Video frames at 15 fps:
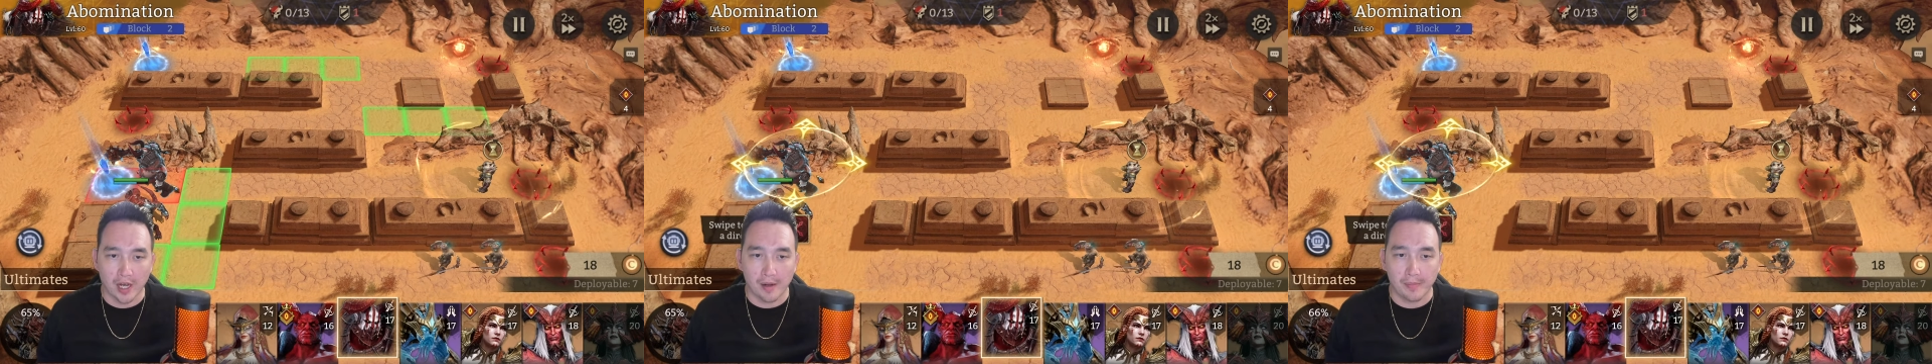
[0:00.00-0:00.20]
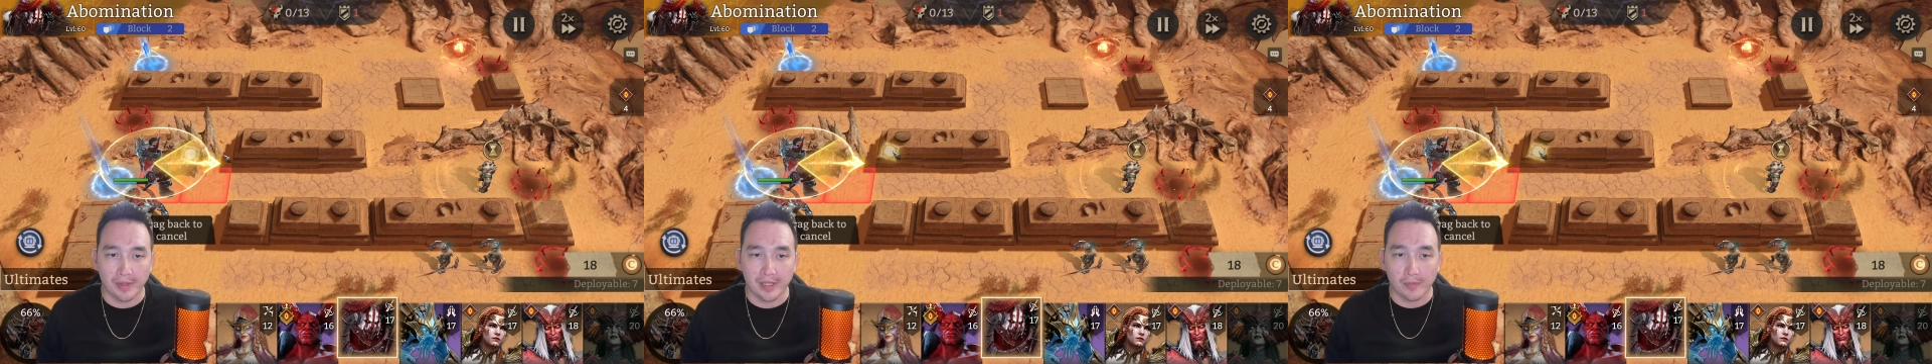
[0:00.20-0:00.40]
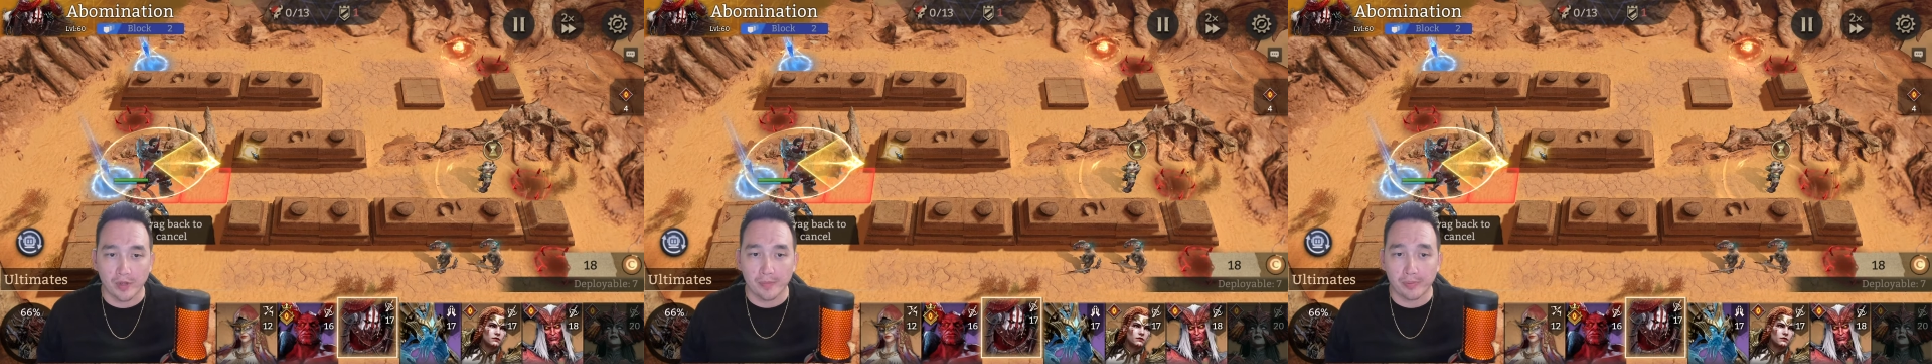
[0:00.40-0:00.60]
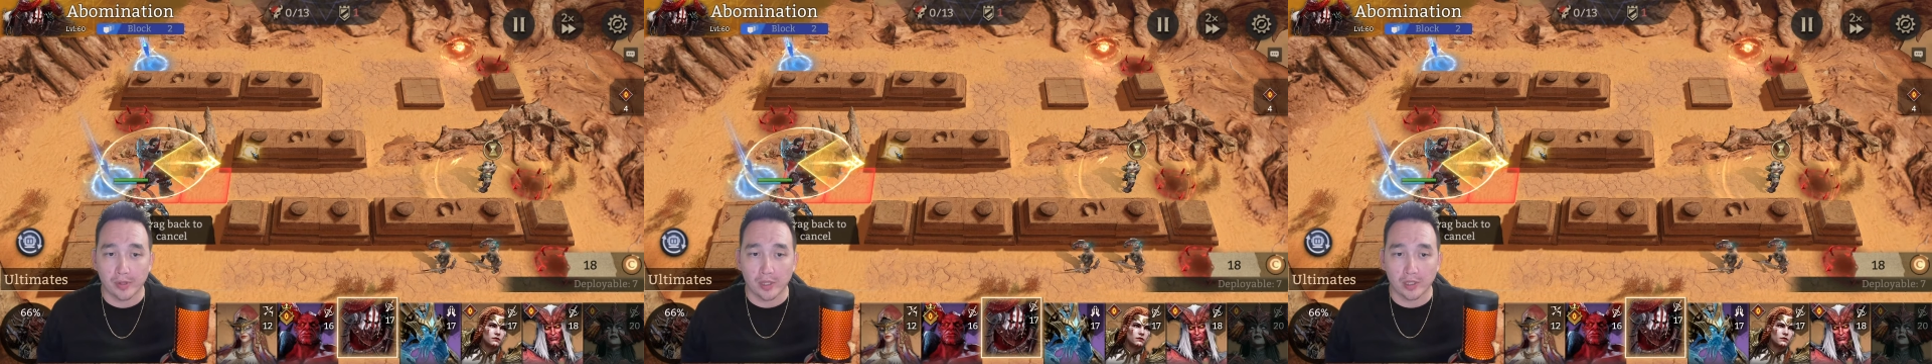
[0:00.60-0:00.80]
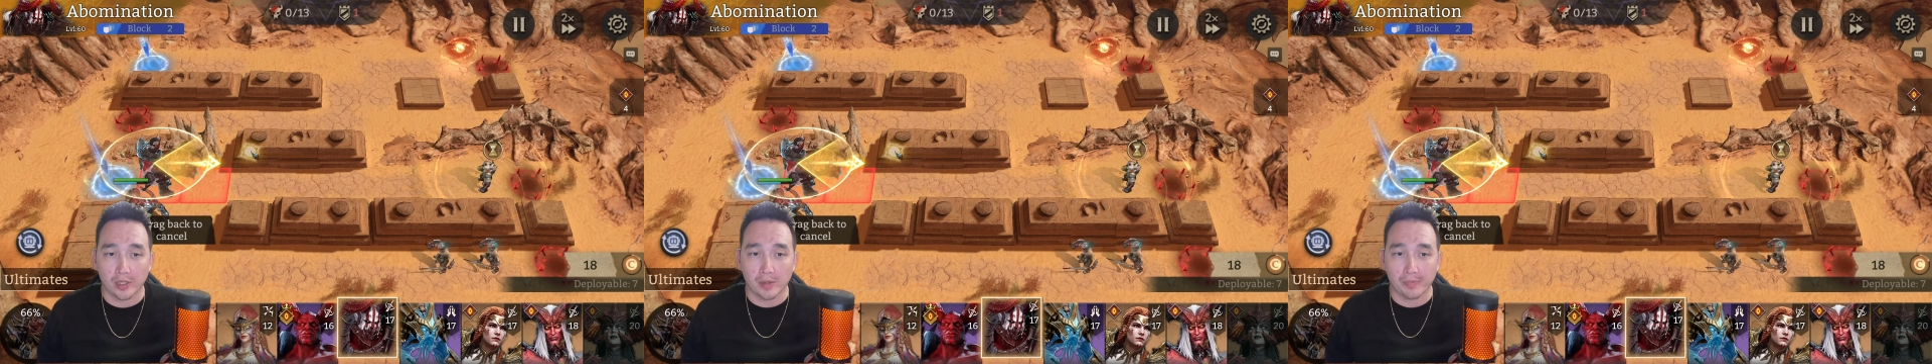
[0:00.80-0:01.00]
uh, but then we
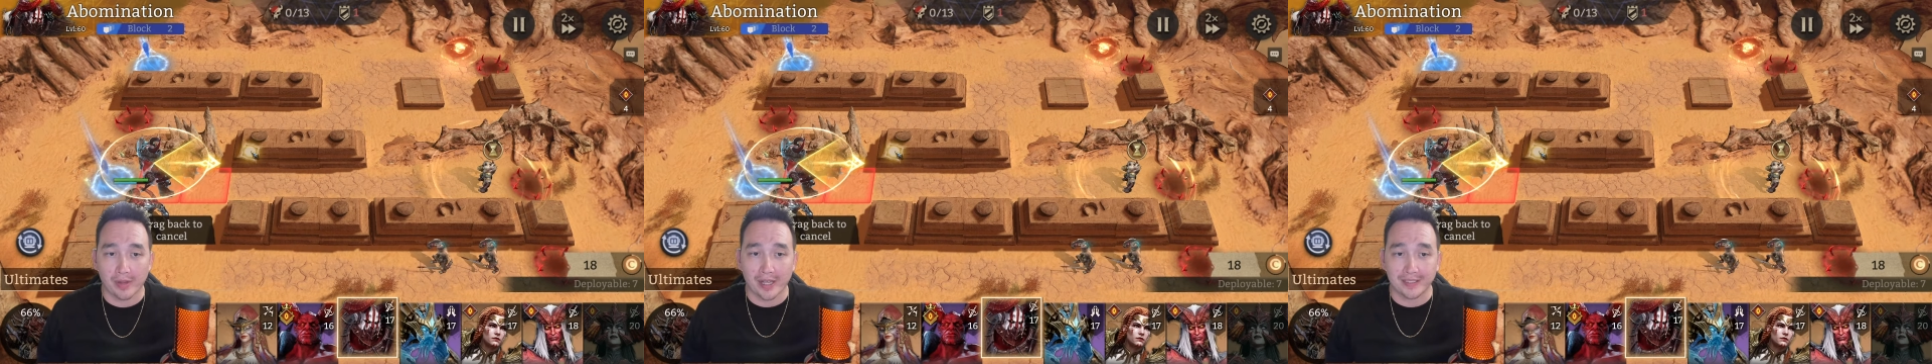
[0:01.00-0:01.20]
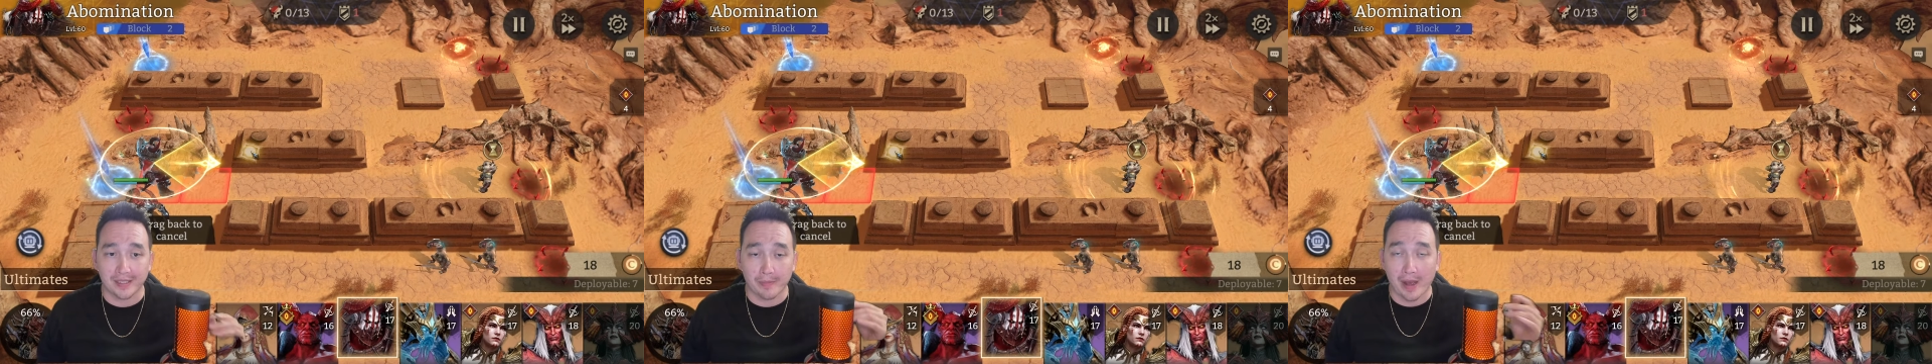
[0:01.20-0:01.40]
pl place